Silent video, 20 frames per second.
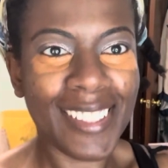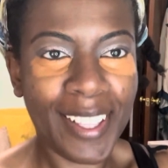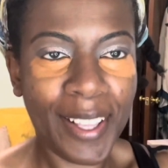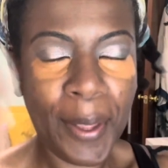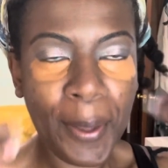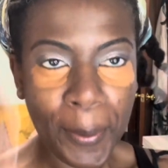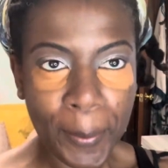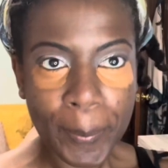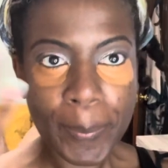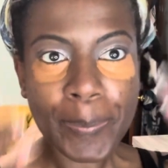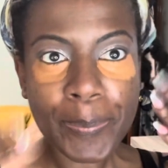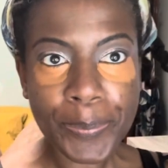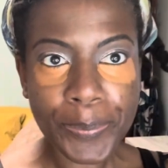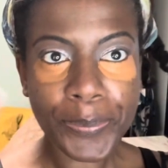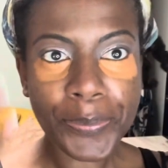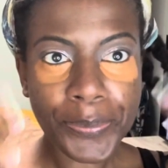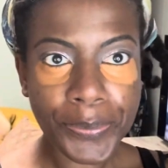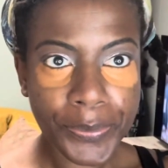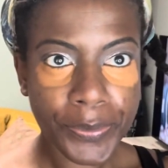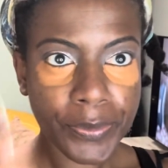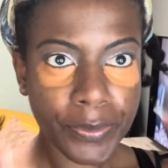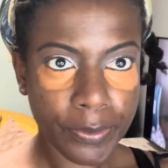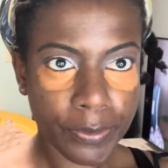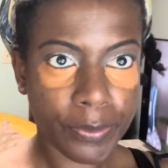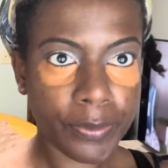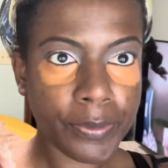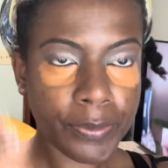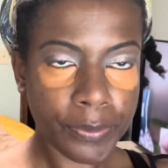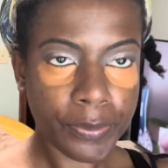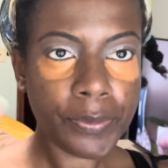just so it could
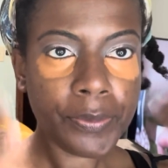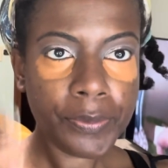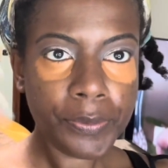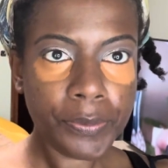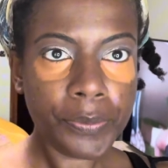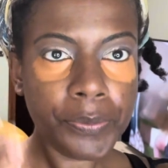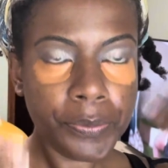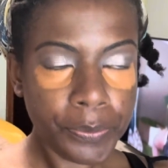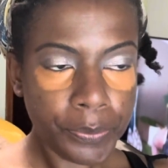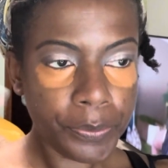provide